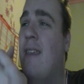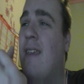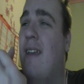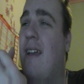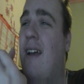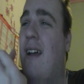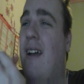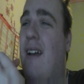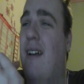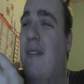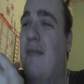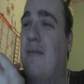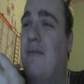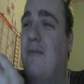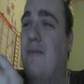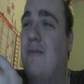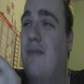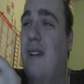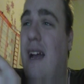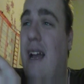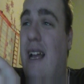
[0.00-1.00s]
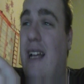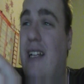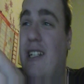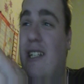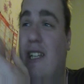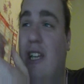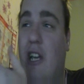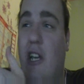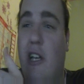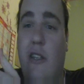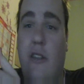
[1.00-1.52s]
I
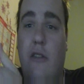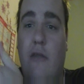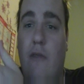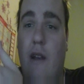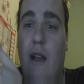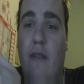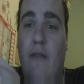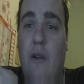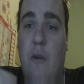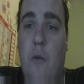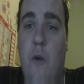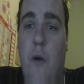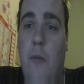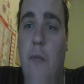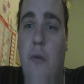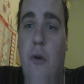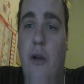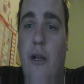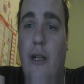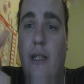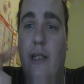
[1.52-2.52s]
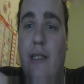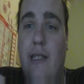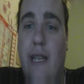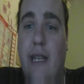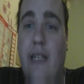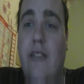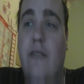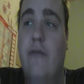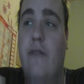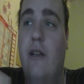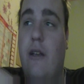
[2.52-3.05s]
actually heard the ref at one point say
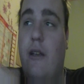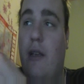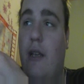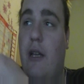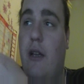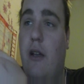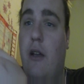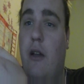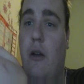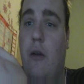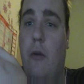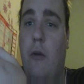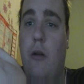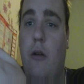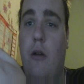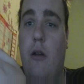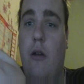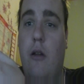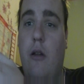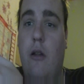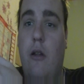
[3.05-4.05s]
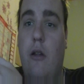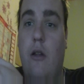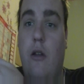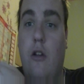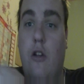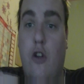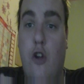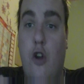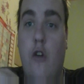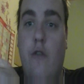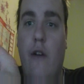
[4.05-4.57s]
to Fandango,
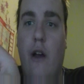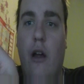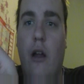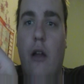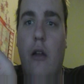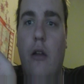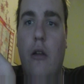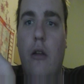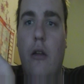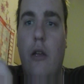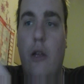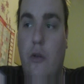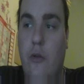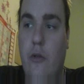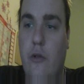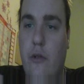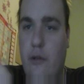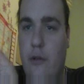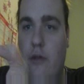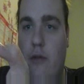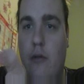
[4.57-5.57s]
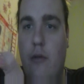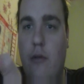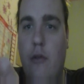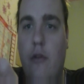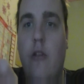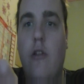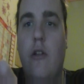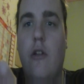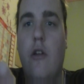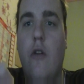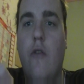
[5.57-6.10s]
cover, you know,
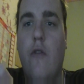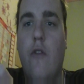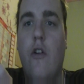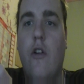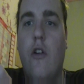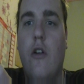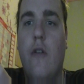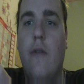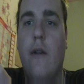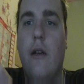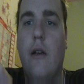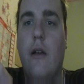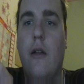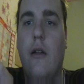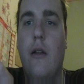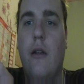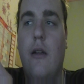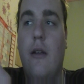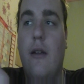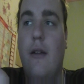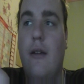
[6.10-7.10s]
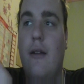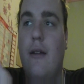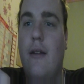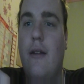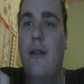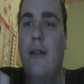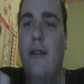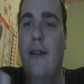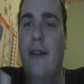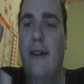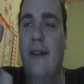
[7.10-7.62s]
go for a cover,
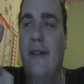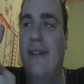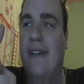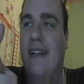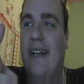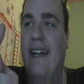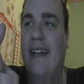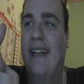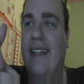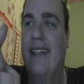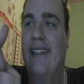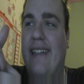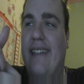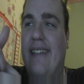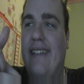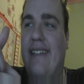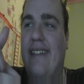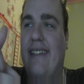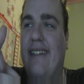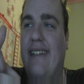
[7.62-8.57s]
you know, and